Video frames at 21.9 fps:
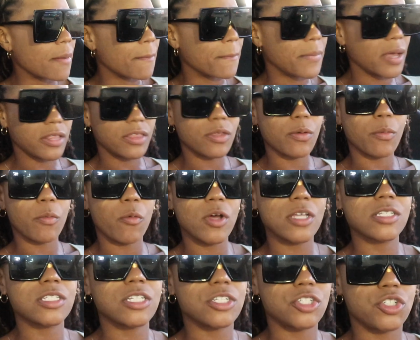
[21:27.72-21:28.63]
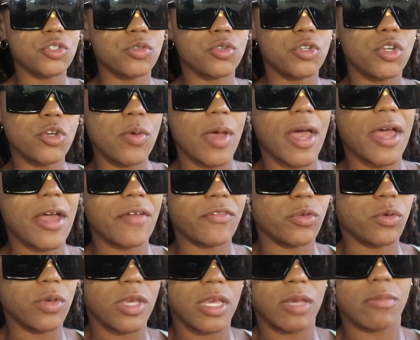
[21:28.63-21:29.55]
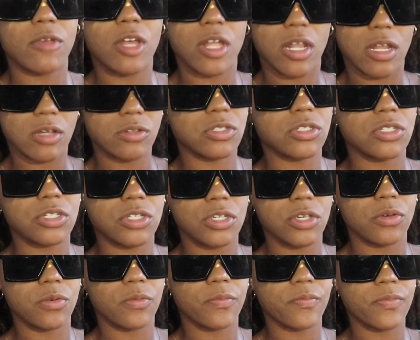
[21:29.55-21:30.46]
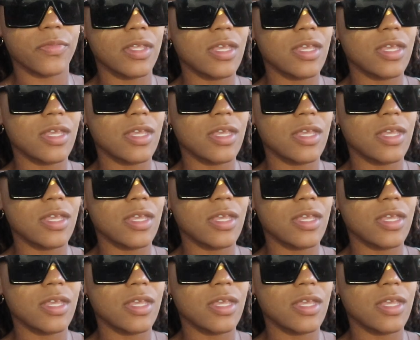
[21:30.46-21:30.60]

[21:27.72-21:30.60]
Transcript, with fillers: but the ones that you do have you keep close to you